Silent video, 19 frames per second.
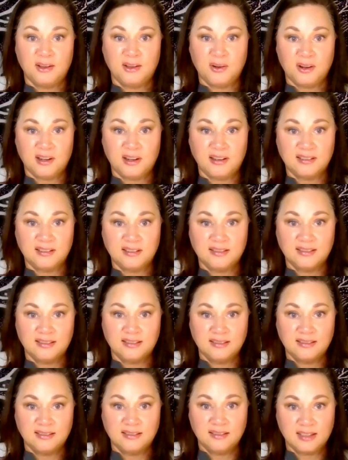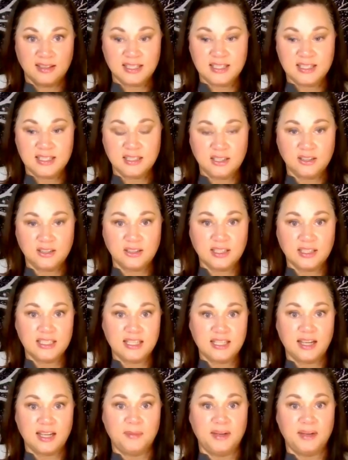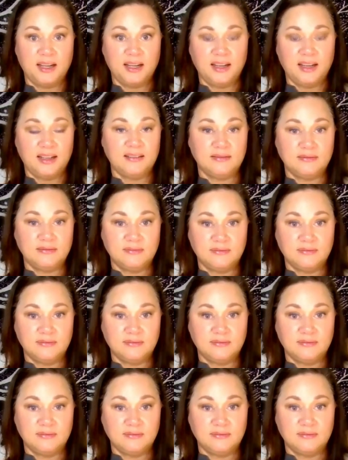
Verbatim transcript: you are considered contaminated.